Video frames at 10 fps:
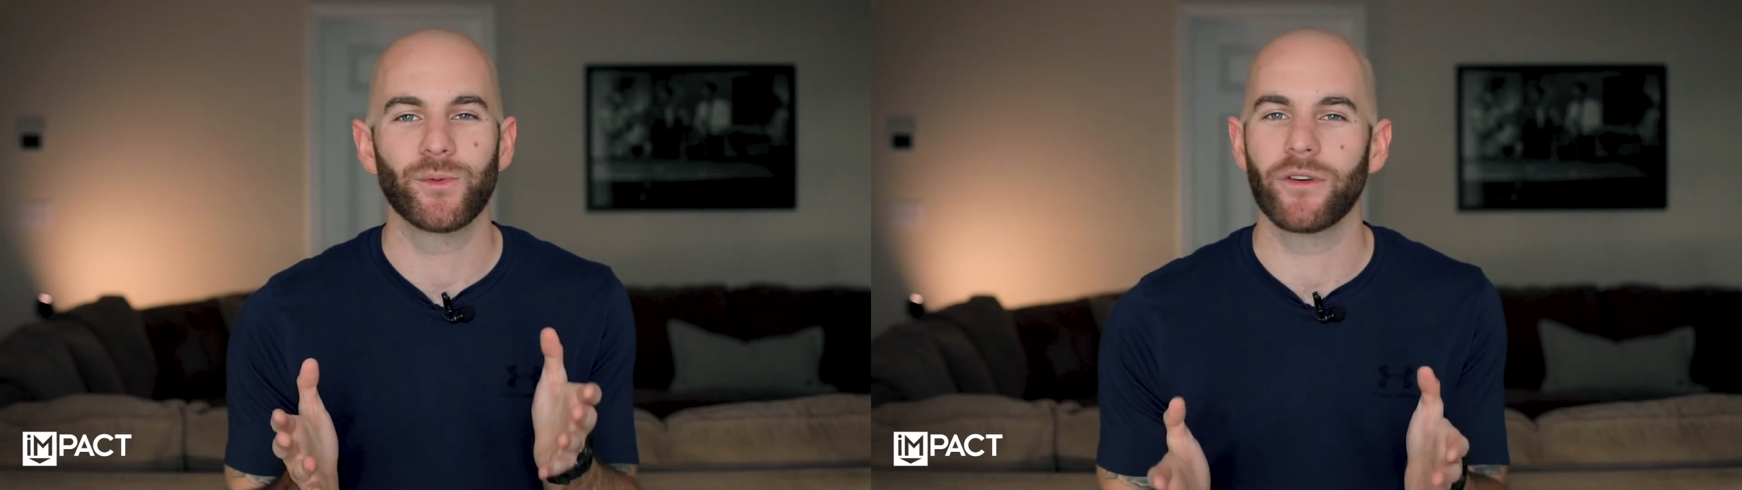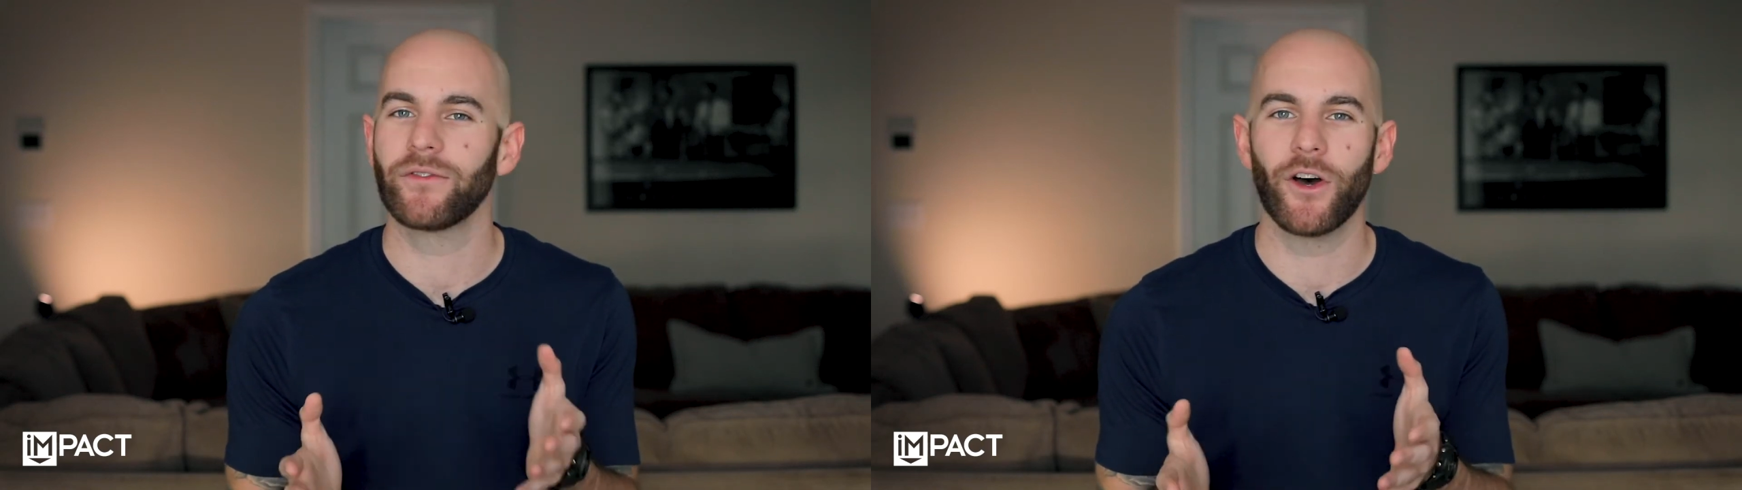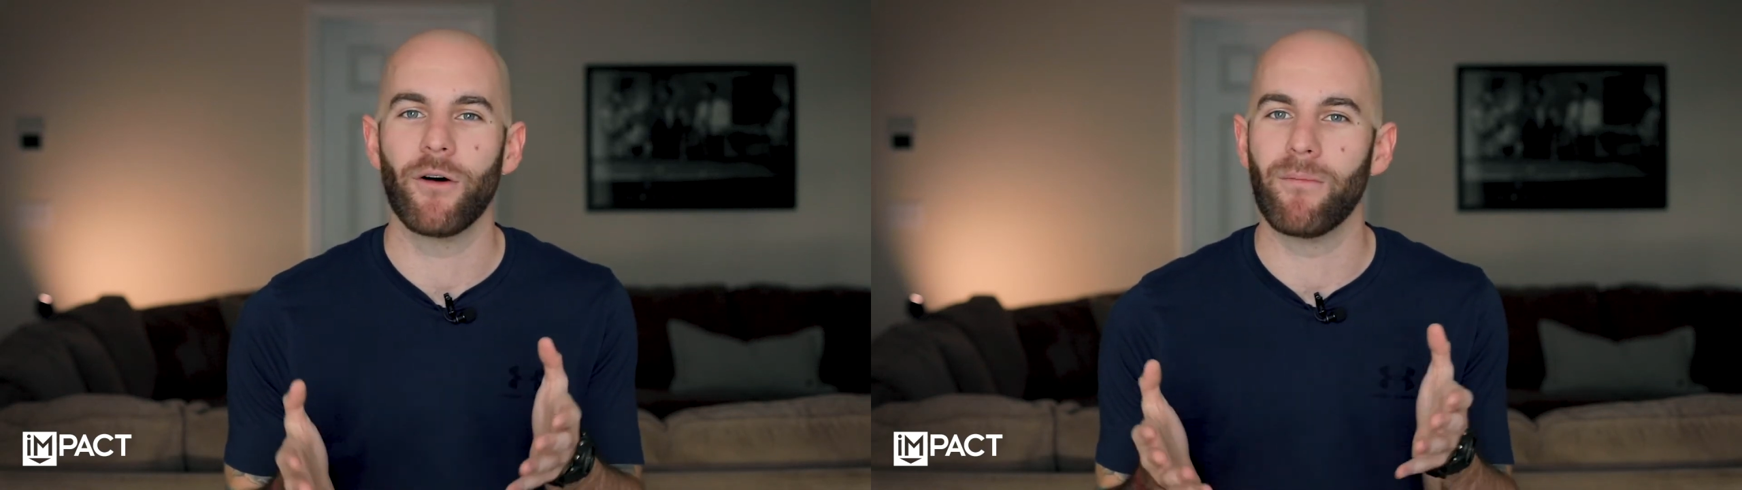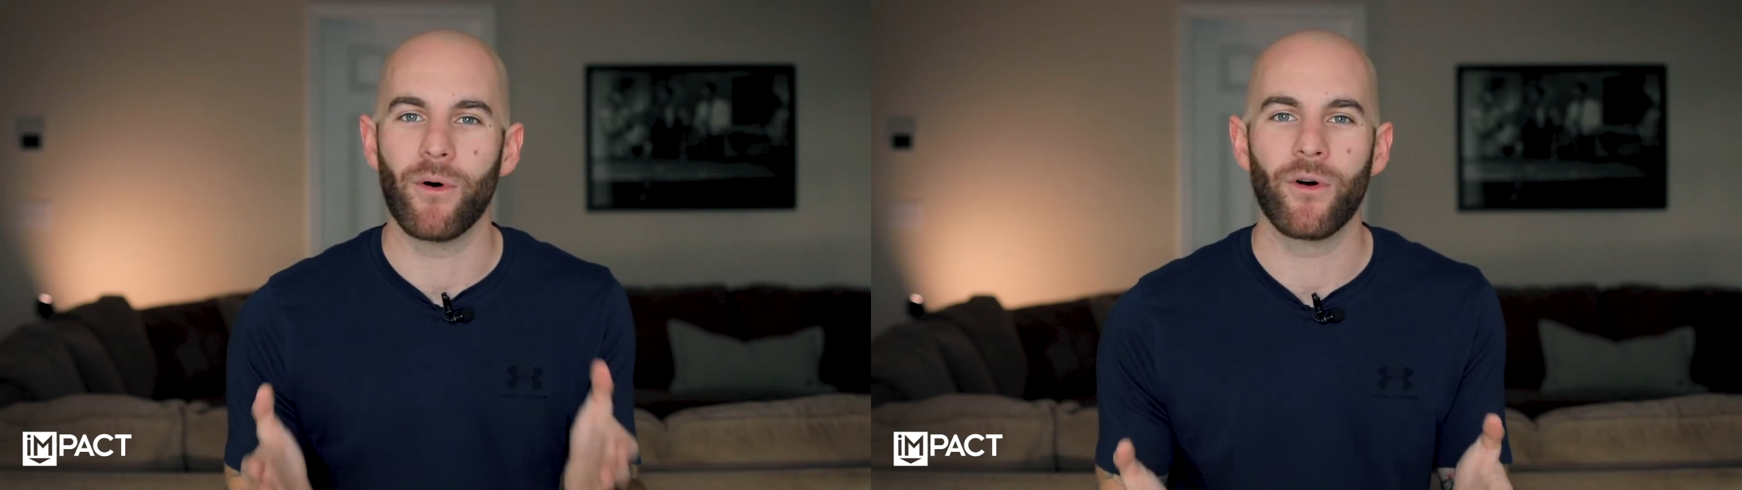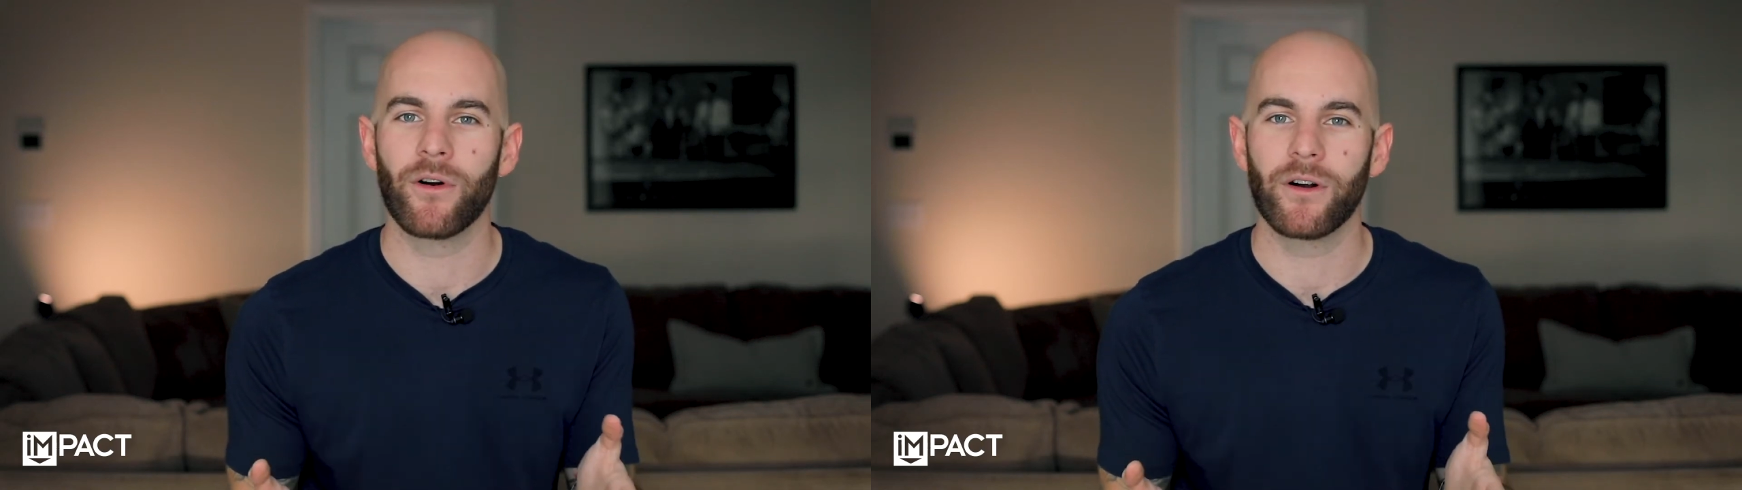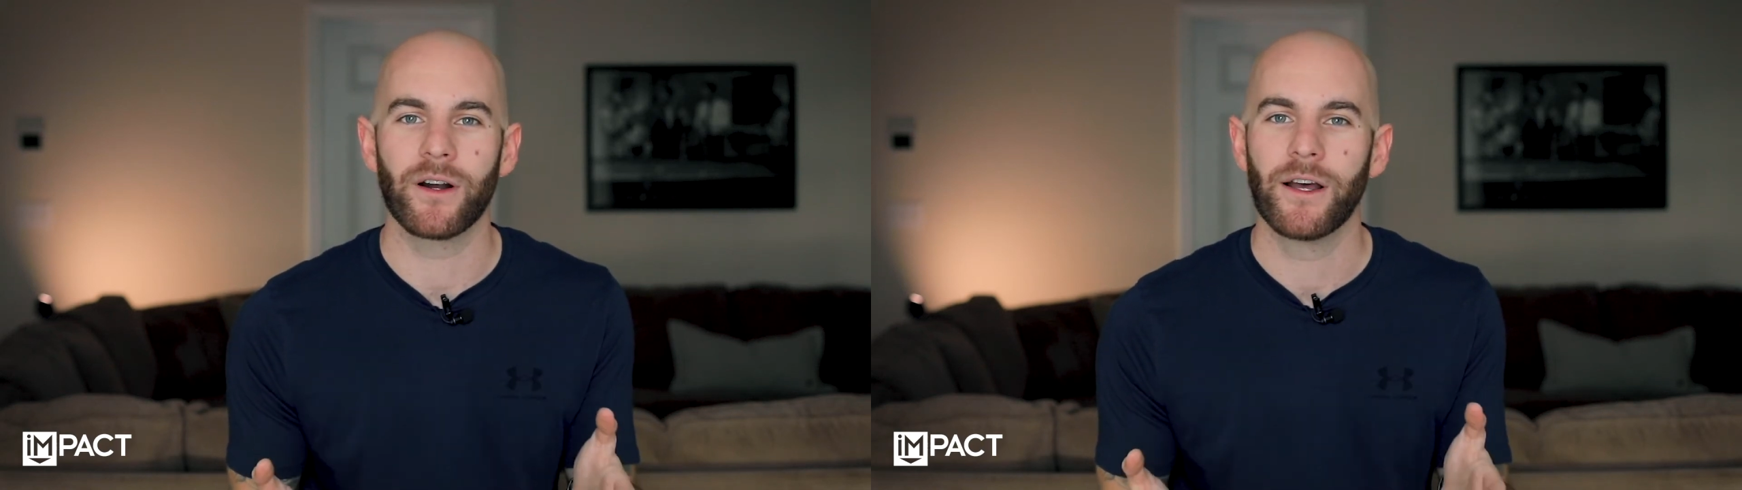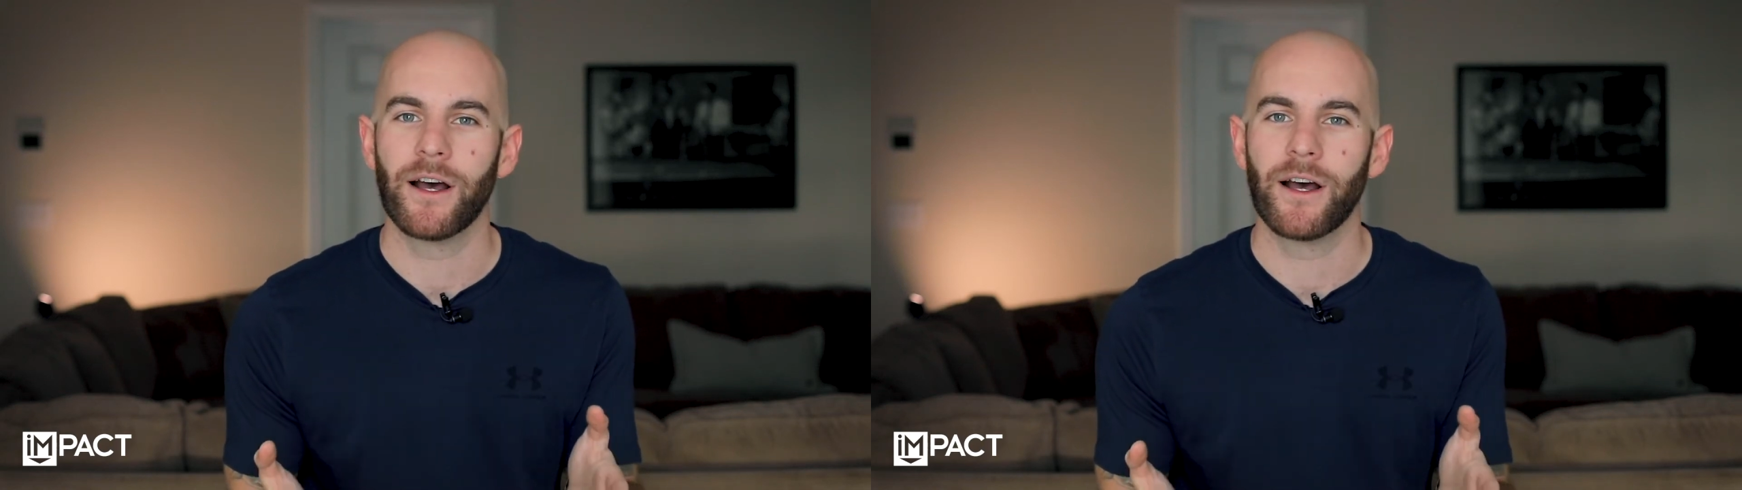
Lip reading: would have known more